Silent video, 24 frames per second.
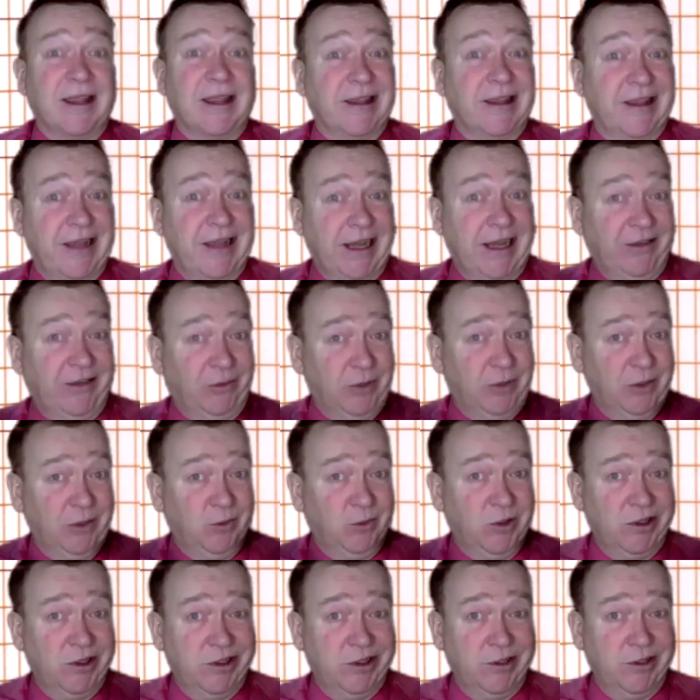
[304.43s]
That's what
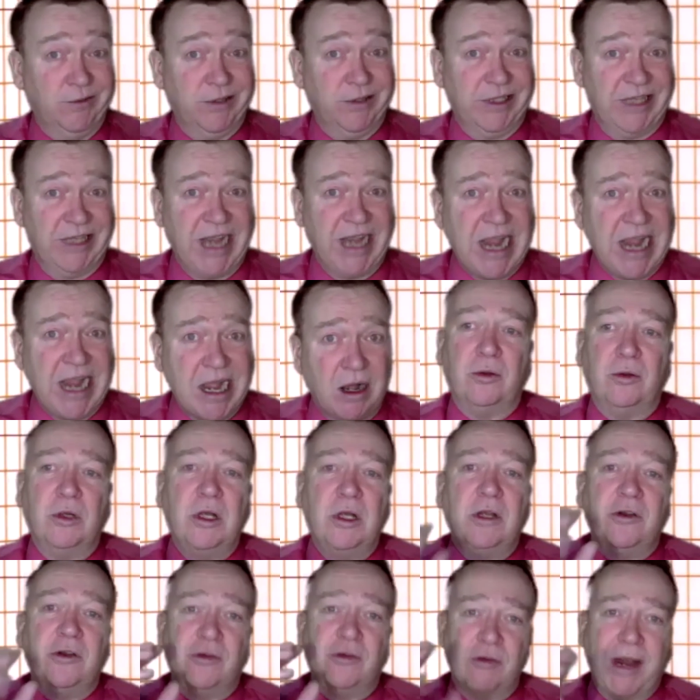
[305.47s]
we're doing now.
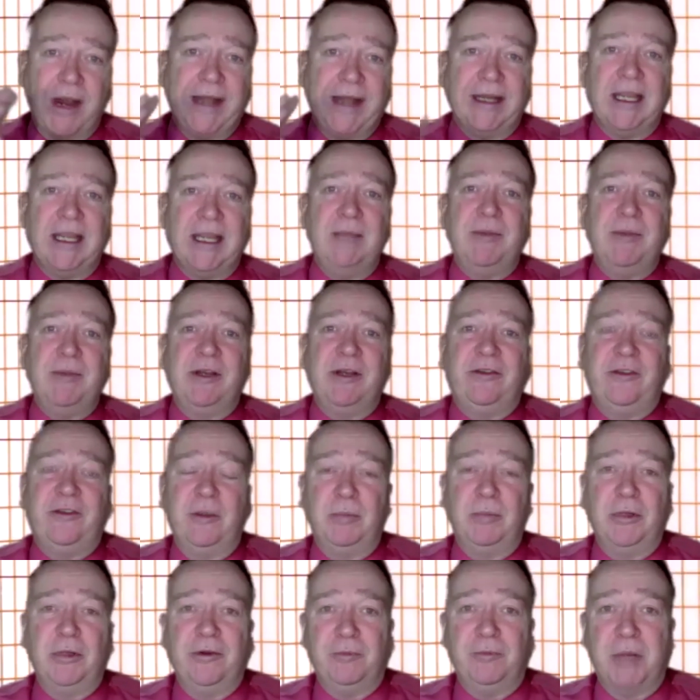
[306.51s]
Try to keep it as
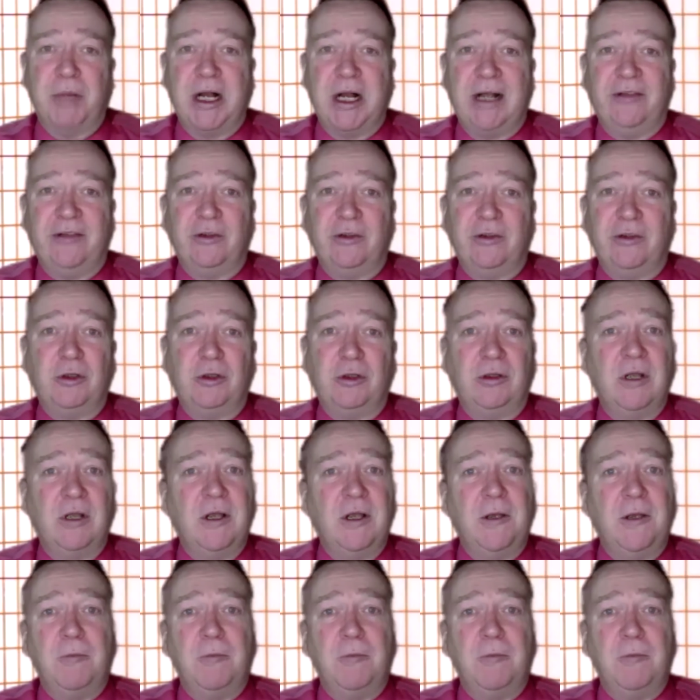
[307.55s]
simple as possible.